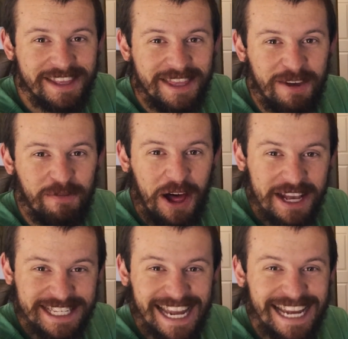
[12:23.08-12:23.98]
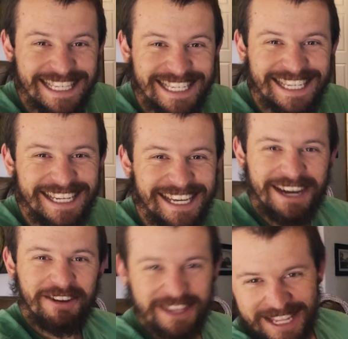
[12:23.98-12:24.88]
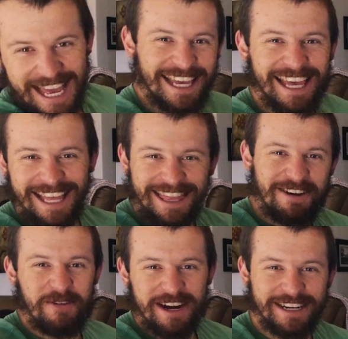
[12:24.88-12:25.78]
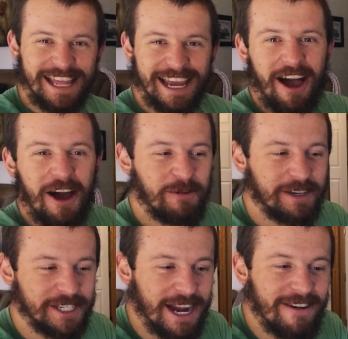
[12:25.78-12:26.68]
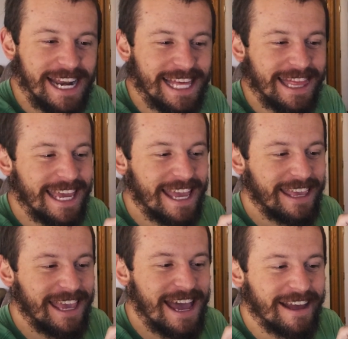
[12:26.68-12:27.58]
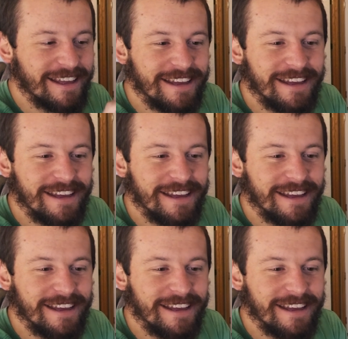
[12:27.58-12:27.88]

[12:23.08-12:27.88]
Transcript: The floss dance? You know, the weird, awkward gyrating thing? Yeah.